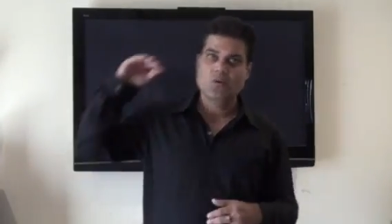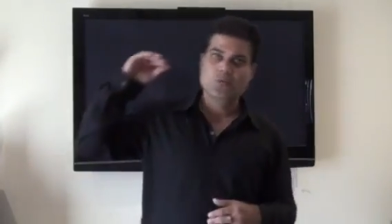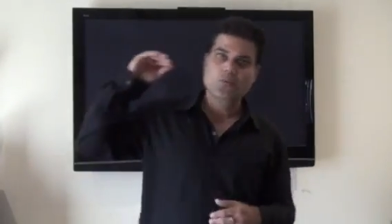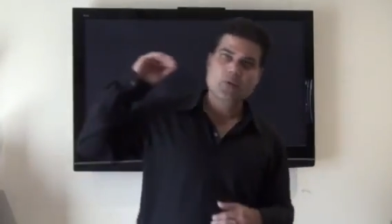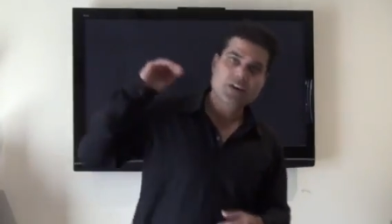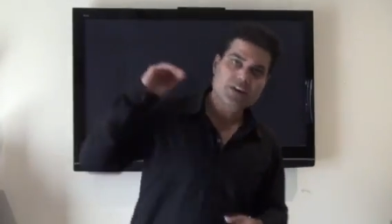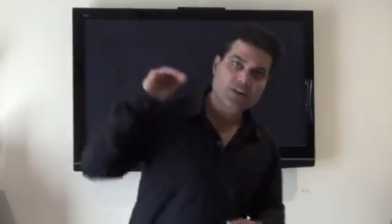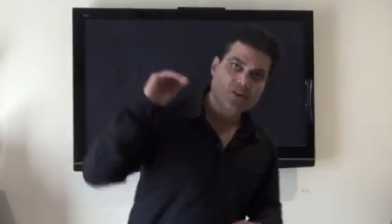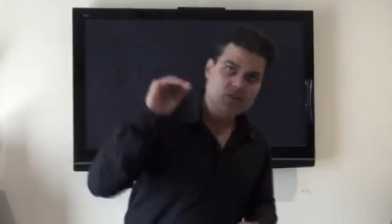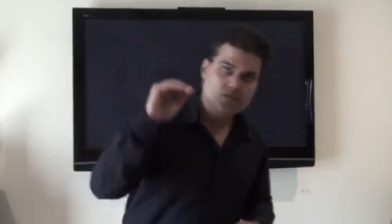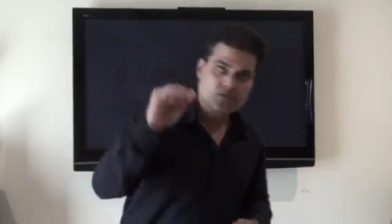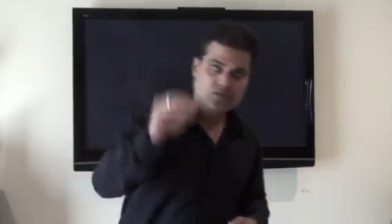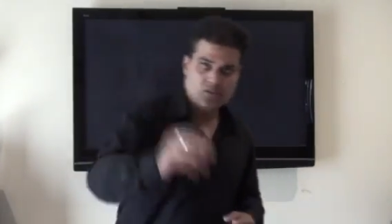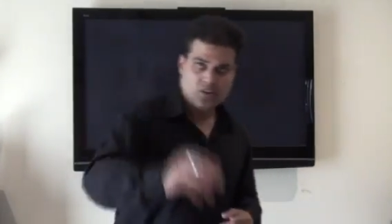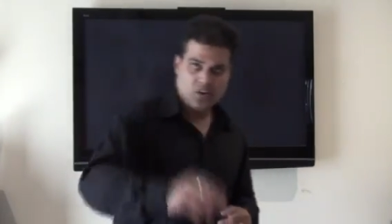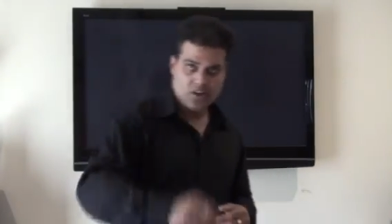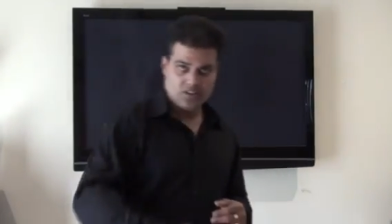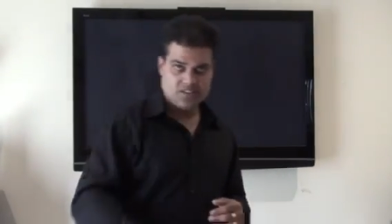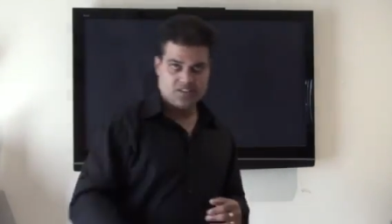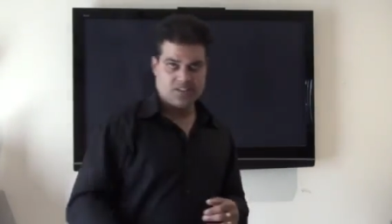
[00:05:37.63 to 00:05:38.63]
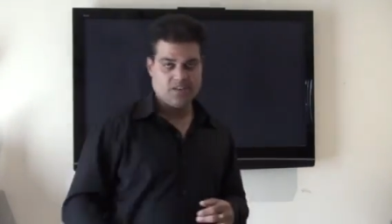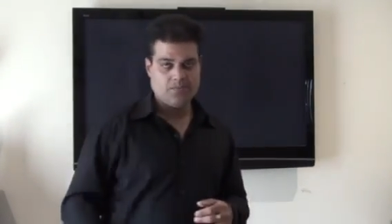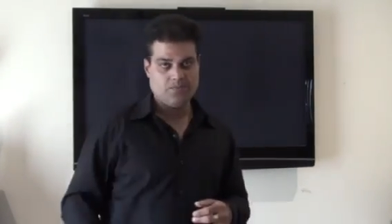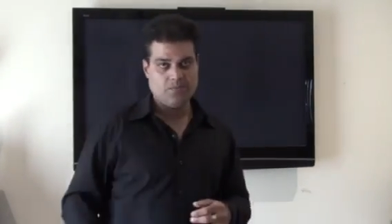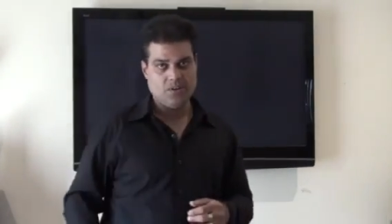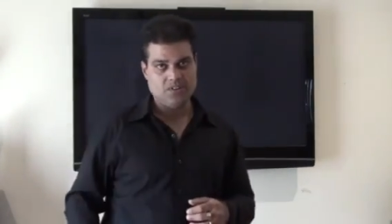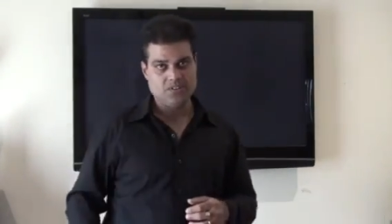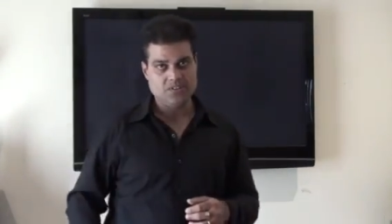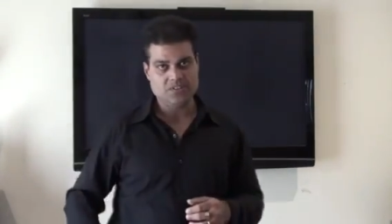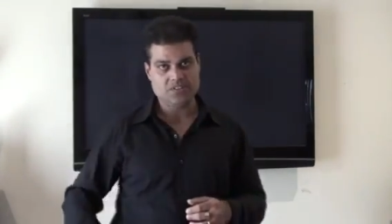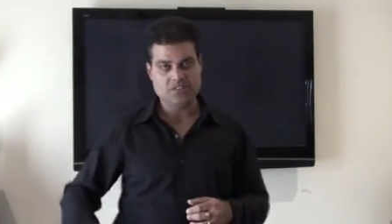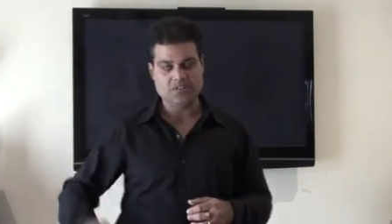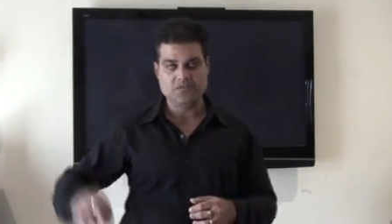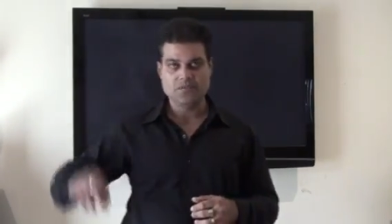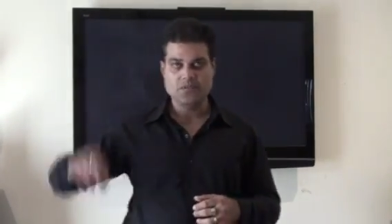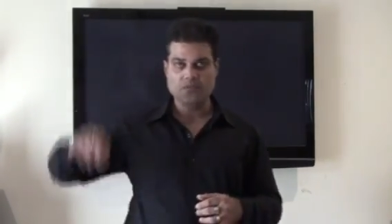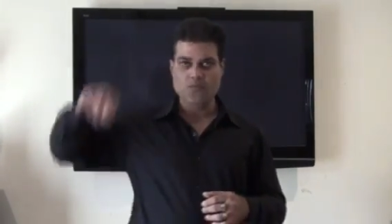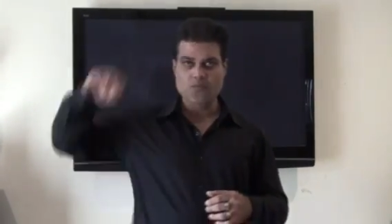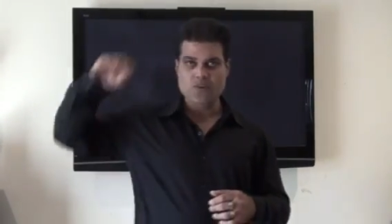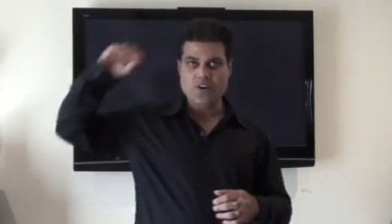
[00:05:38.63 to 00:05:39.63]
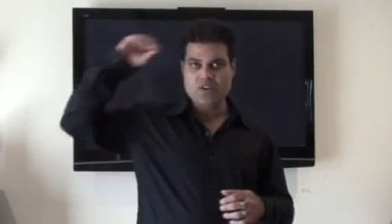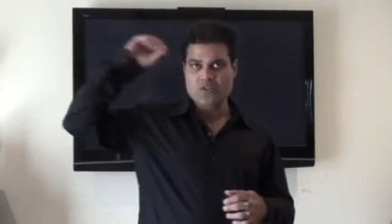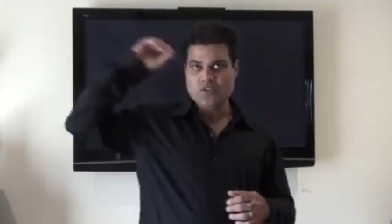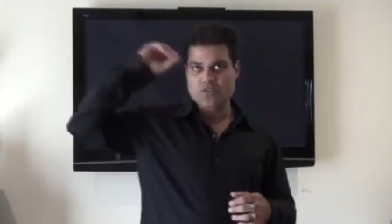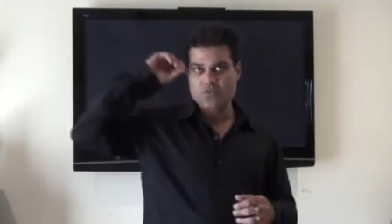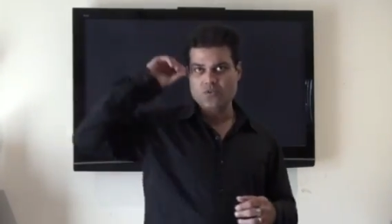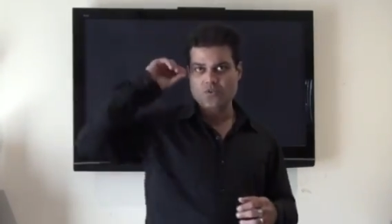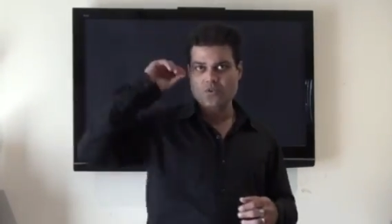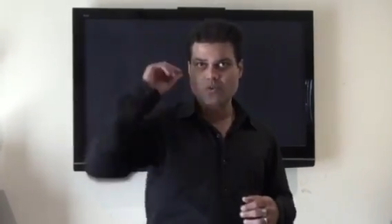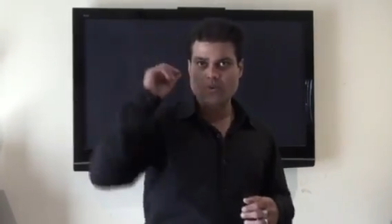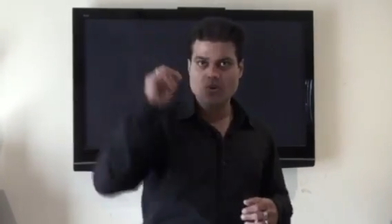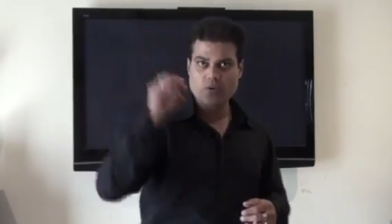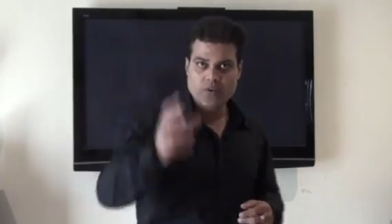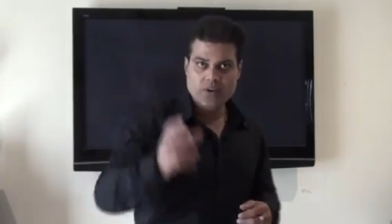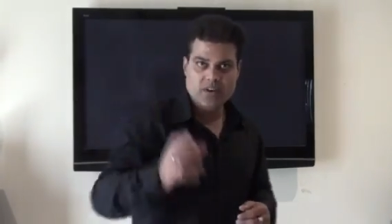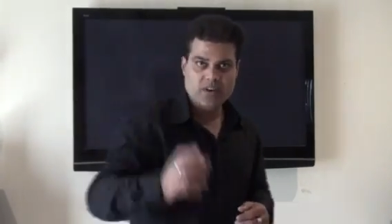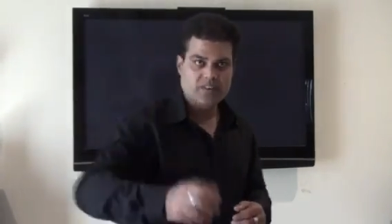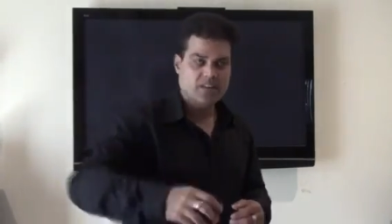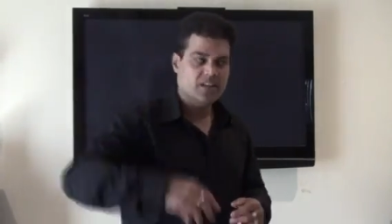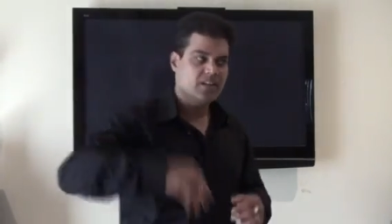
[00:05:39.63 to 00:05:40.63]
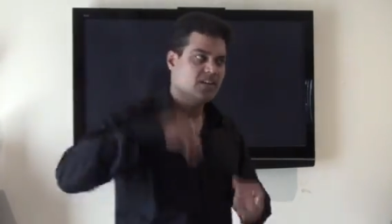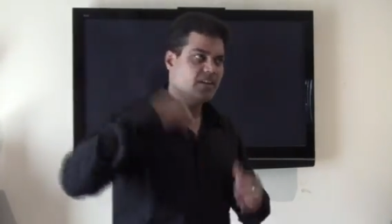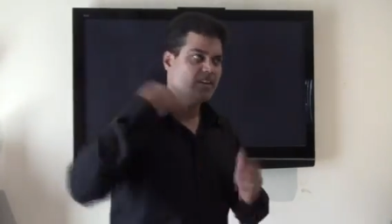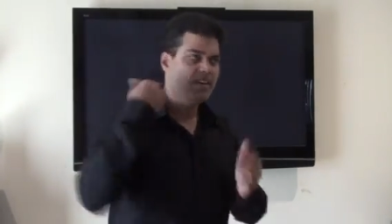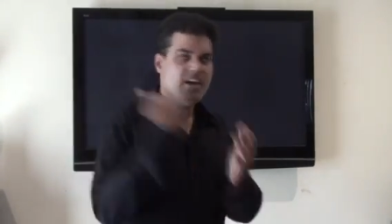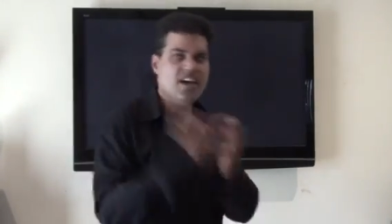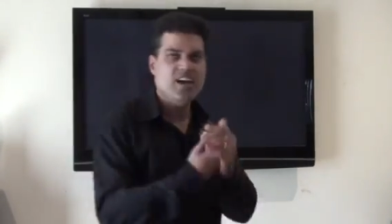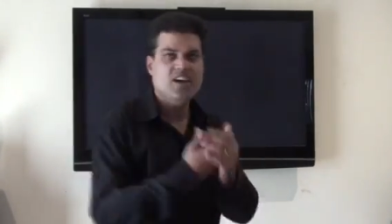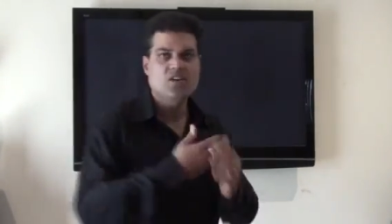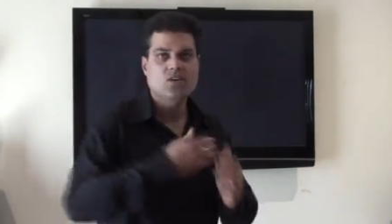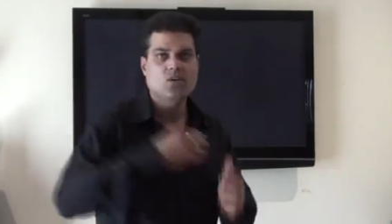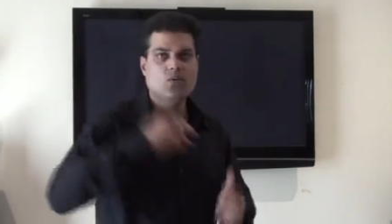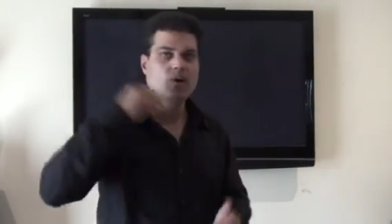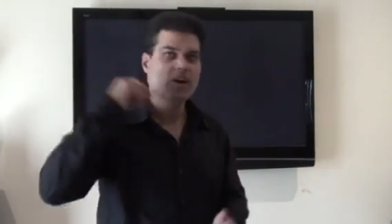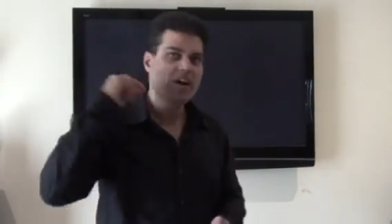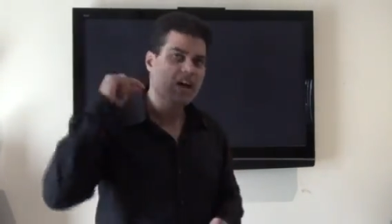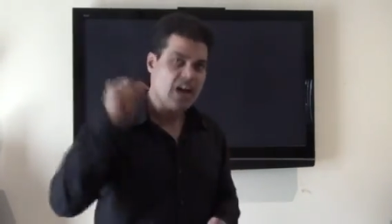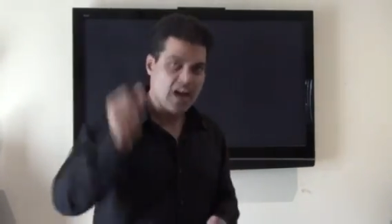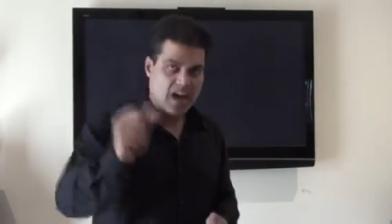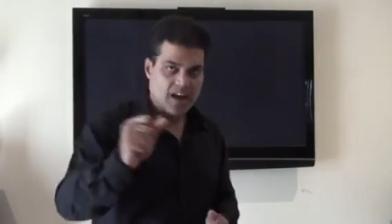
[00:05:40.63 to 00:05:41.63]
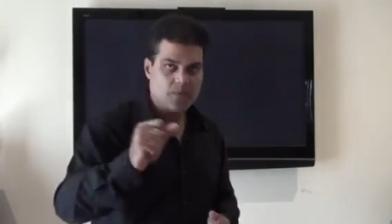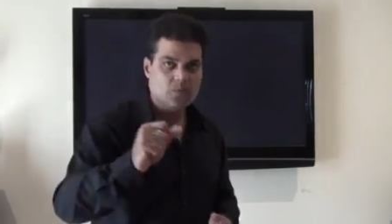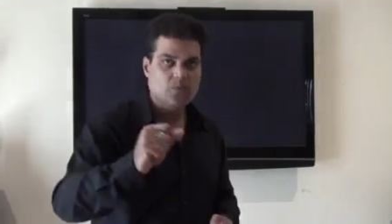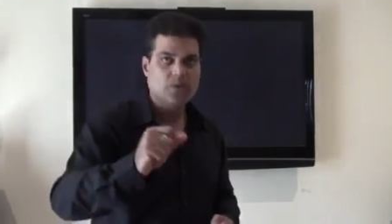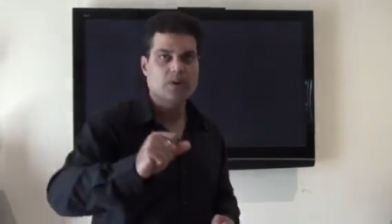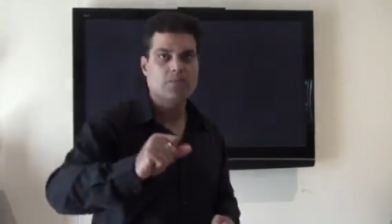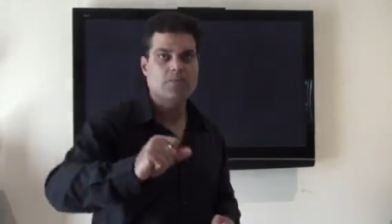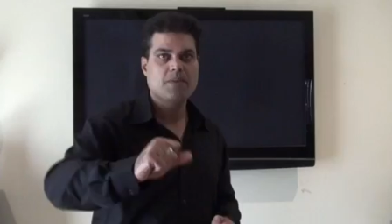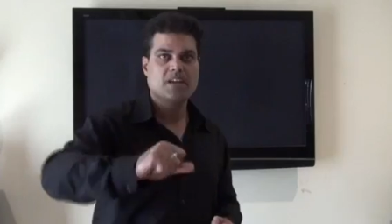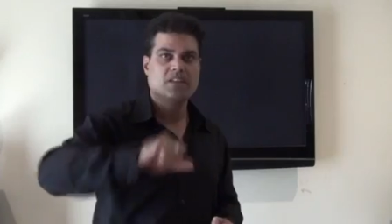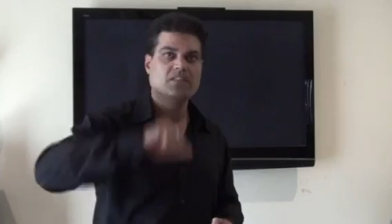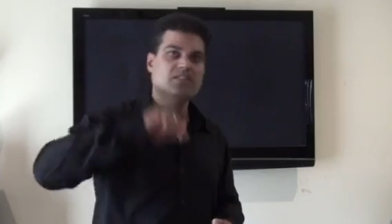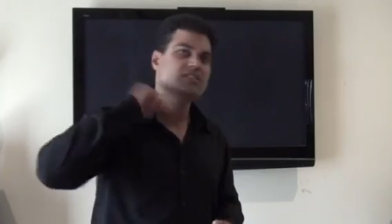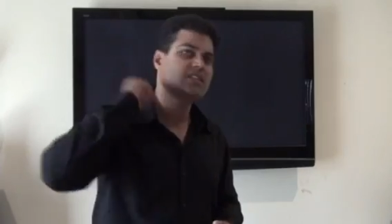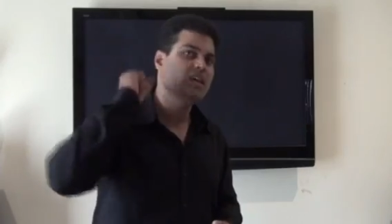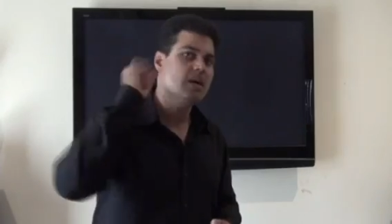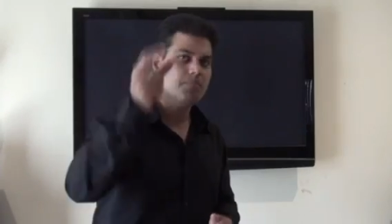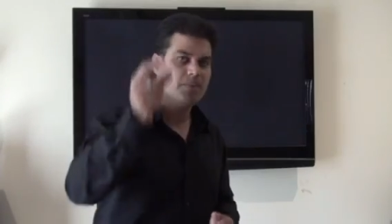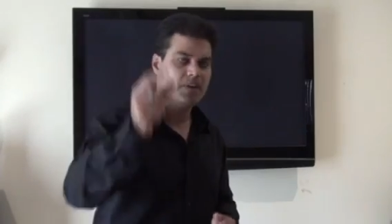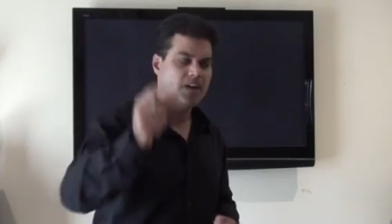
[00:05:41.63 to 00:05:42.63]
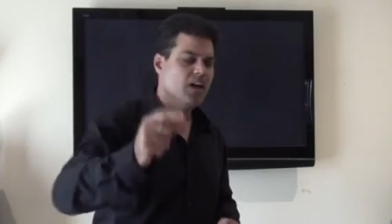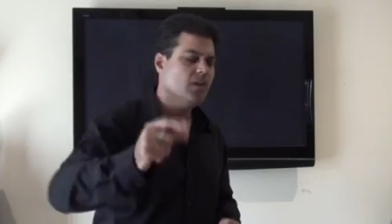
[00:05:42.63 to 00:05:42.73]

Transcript: When your thoughts are positive, when you go and thinking, hey, you know what, I'm going to make this happen,